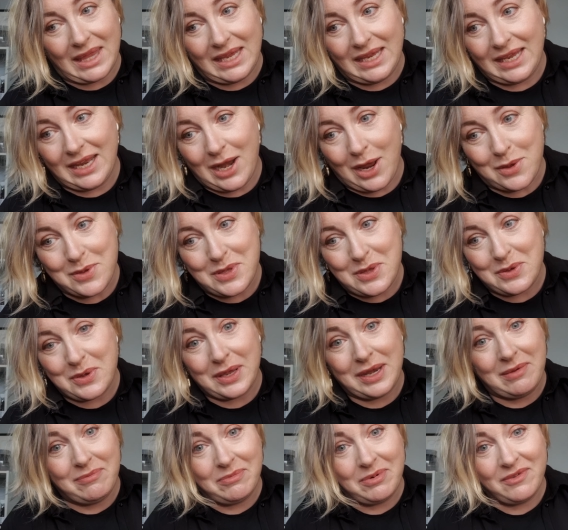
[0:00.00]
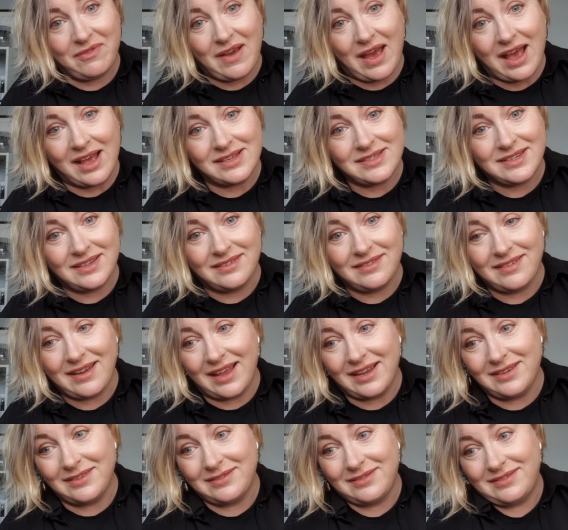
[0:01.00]
you can improvise,
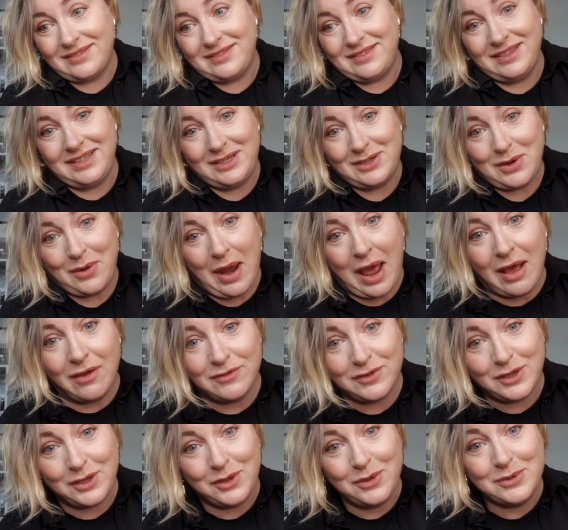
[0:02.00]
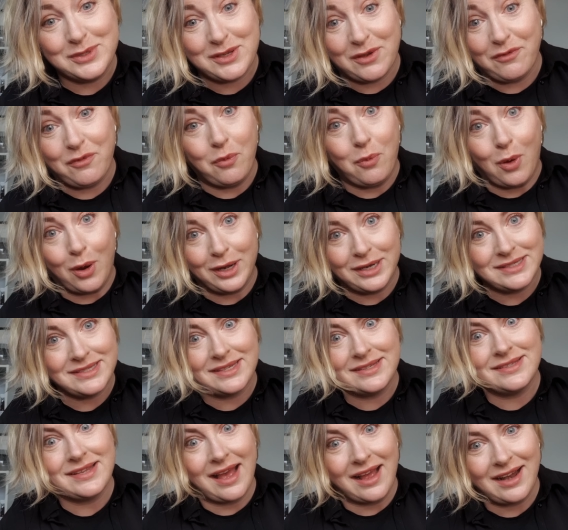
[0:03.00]
and you don't have to use it for what it's
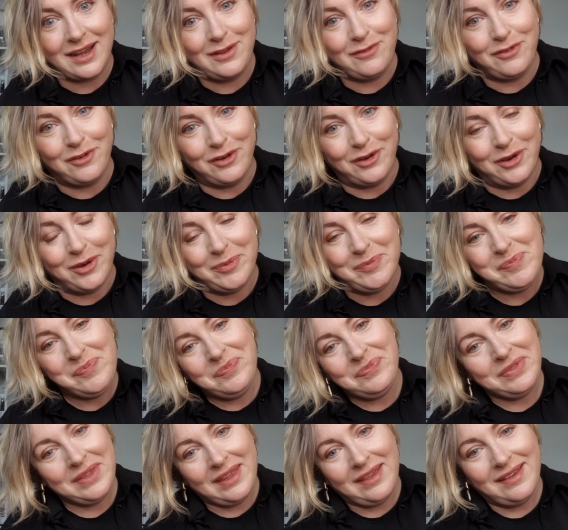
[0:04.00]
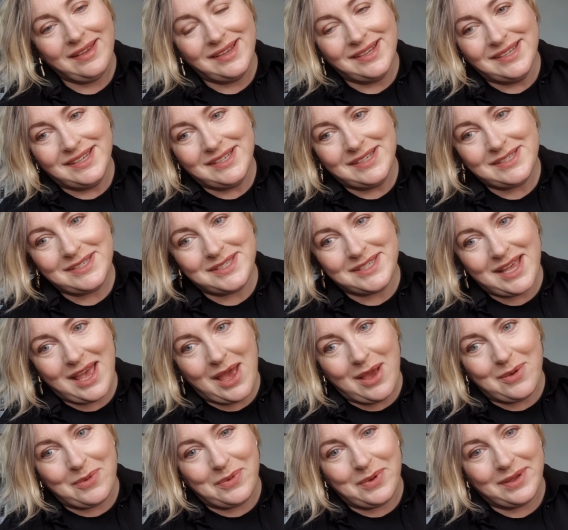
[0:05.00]
exactly for.
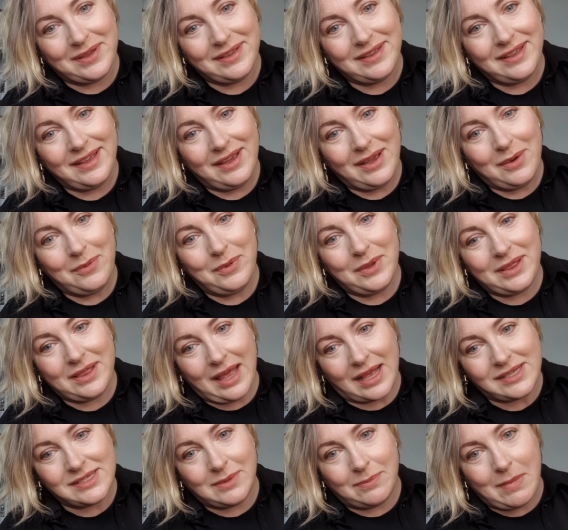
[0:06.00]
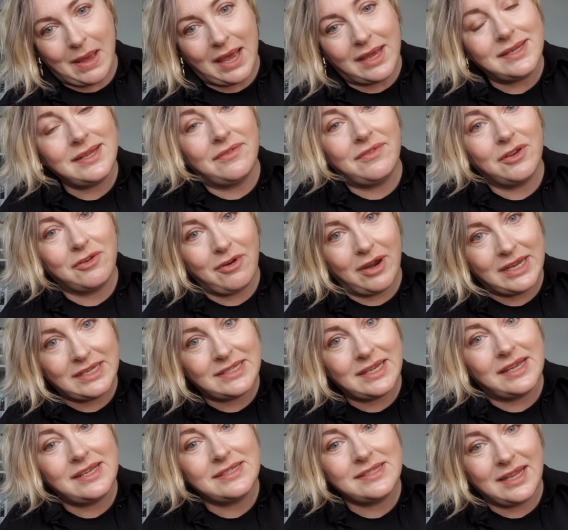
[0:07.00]
So with that in mind, have a great
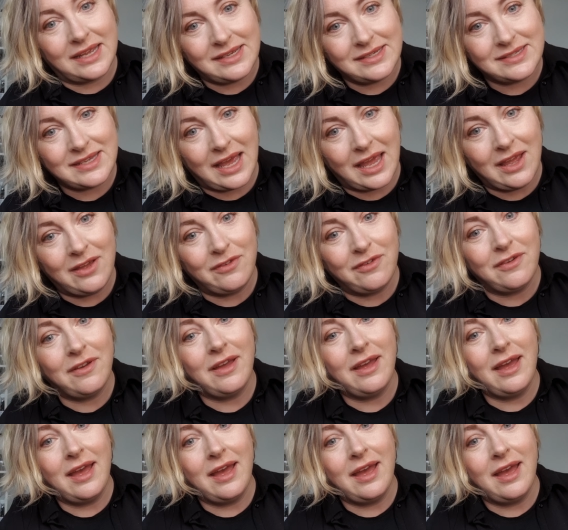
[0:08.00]
day, stay safe